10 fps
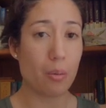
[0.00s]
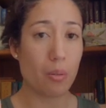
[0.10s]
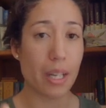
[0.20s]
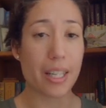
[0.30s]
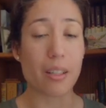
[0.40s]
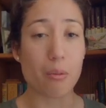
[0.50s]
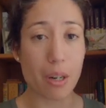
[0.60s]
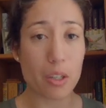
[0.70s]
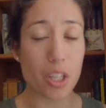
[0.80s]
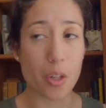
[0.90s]
like I said,
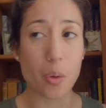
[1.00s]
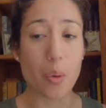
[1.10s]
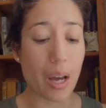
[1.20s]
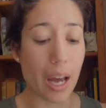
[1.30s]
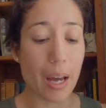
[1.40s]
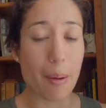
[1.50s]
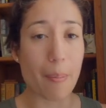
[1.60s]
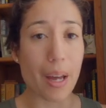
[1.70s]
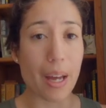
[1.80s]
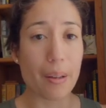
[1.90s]
round 2,
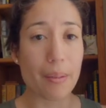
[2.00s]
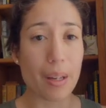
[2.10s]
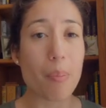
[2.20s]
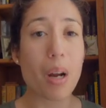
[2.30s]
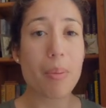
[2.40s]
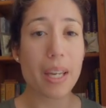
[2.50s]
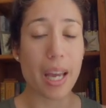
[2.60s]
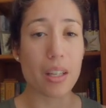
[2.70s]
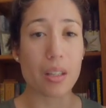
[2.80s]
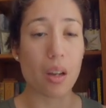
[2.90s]
I'll probably
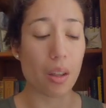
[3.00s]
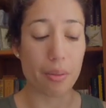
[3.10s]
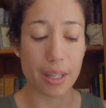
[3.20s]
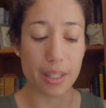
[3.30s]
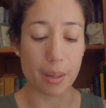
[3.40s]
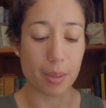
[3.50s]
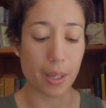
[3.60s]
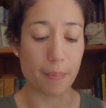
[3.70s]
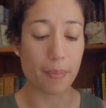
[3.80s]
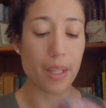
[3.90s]
cast on all 3 at the same time.